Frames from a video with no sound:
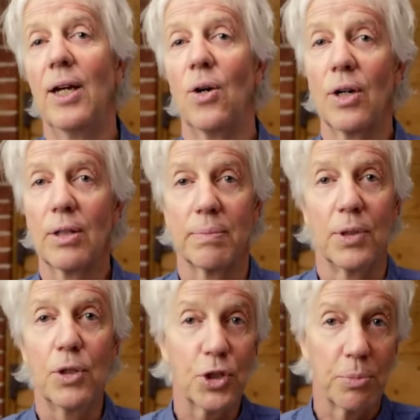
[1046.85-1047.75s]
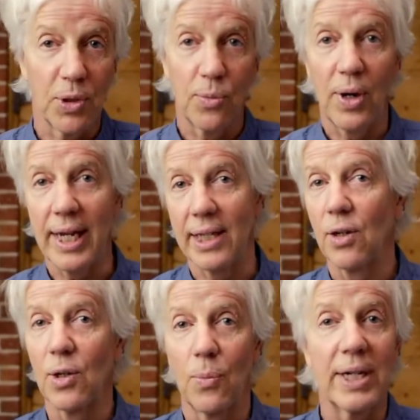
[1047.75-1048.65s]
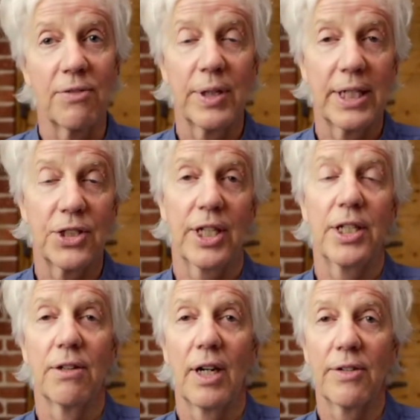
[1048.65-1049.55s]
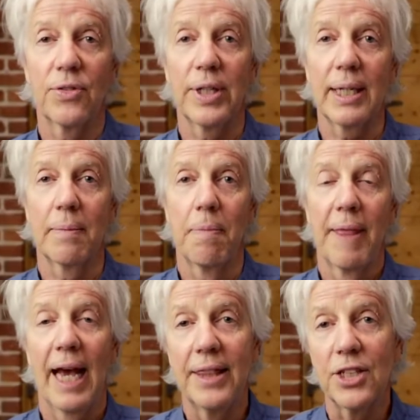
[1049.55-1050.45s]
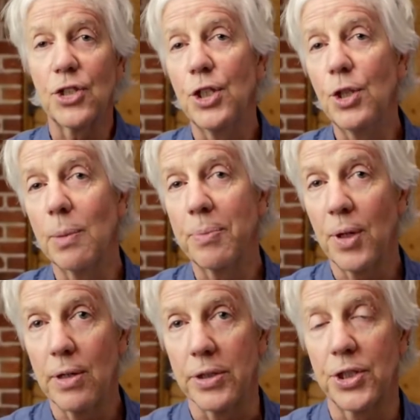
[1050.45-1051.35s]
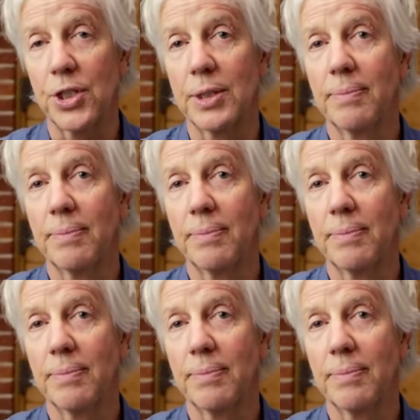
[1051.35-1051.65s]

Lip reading: or lose more weight, or whatever it is that you're offering. And this new approach,